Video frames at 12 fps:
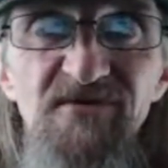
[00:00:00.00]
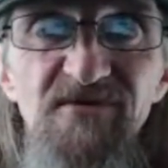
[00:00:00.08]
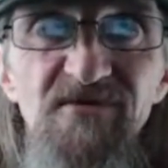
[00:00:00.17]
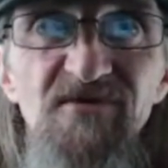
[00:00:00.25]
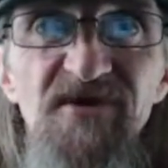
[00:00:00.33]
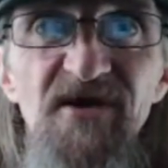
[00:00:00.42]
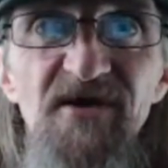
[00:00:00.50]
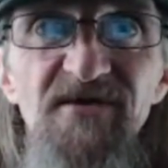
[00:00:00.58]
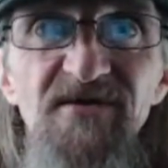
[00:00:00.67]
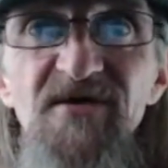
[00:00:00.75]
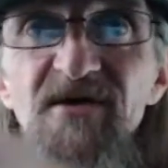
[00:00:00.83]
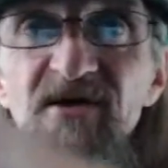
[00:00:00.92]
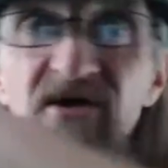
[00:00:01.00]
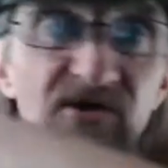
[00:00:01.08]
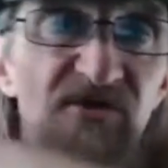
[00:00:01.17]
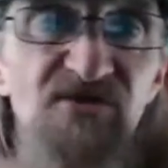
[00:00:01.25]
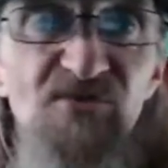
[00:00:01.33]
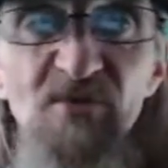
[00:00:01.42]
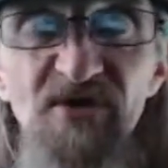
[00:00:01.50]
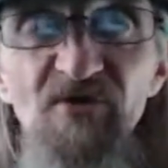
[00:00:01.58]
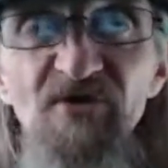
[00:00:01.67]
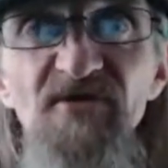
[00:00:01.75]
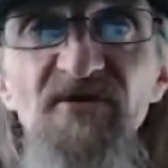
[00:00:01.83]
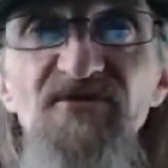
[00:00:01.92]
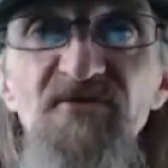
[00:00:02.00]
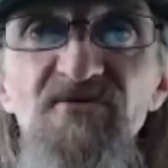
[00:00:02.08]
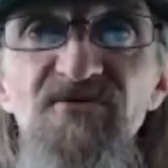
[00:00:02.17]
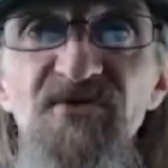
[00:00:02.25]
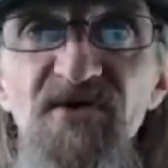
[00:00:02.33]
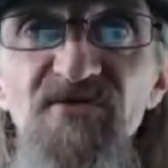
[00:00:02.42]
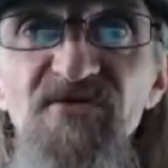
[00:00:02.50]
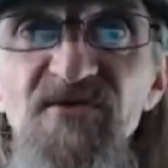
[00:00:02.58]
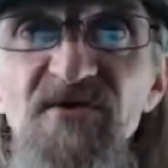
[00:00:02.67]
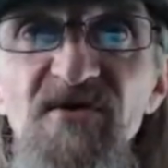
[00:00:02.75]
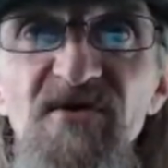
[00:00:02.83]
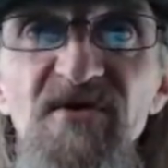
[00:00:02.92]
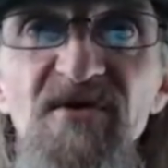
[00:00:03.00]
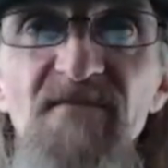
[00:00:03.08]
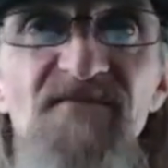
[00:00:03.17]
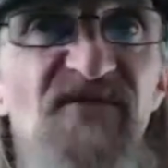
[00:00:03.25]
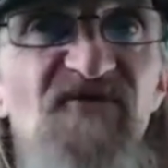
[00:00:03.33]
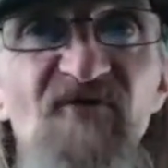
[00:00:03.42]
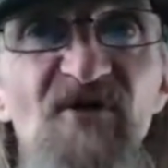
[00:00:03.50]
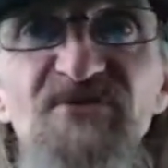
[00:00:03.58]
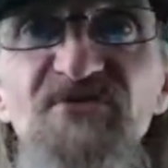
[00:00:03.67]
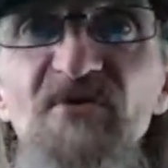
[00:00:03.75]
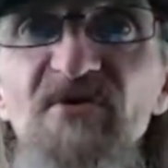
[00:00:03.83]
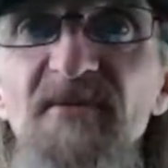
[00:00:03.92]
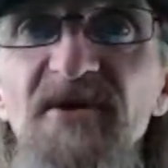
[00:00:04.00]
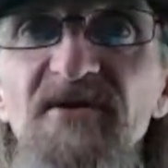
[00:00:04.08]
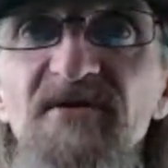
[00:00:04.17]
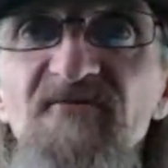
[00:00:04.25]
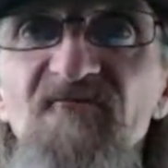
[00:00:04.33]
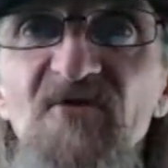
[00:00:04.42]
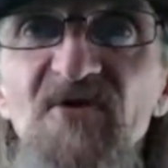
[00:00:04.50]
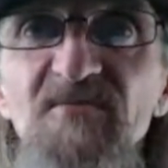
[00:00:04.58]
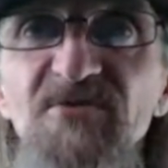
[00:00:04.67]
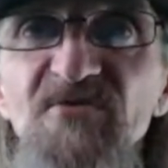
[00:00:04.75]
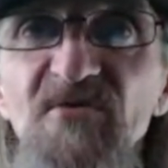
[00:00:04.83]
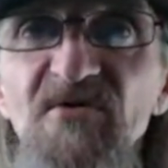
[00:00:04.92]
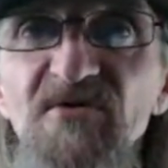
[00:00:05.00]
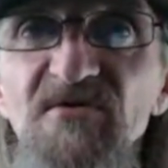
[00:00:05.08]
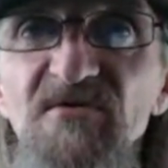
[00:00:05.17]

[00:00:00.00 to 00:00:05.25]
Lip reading: Okay? And this one on the 13th. Very bizarre, man. Very bizarre.